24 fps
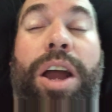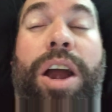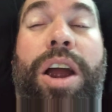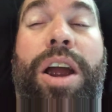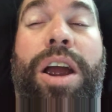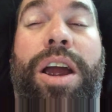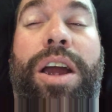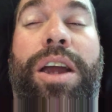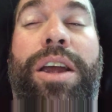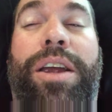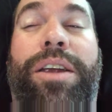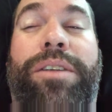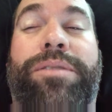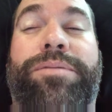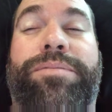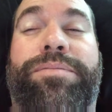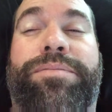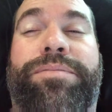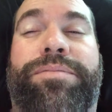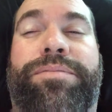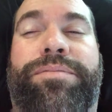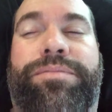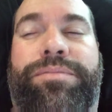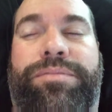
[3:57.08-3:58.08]
All right.
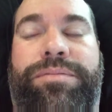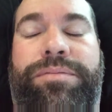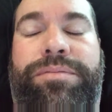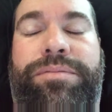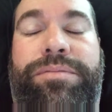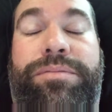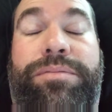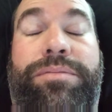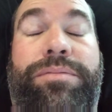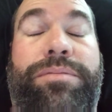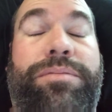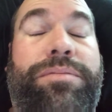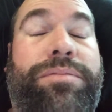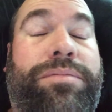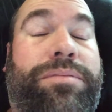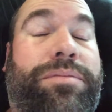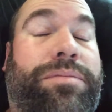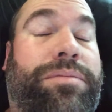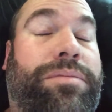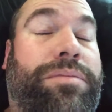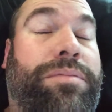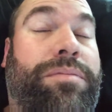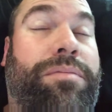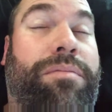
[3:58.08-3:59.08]

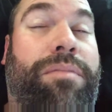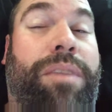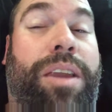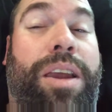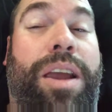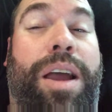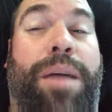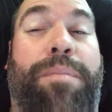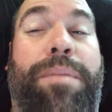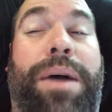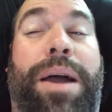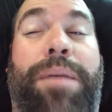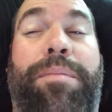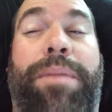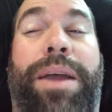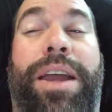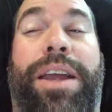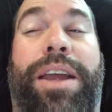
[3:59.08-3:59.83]
Like I might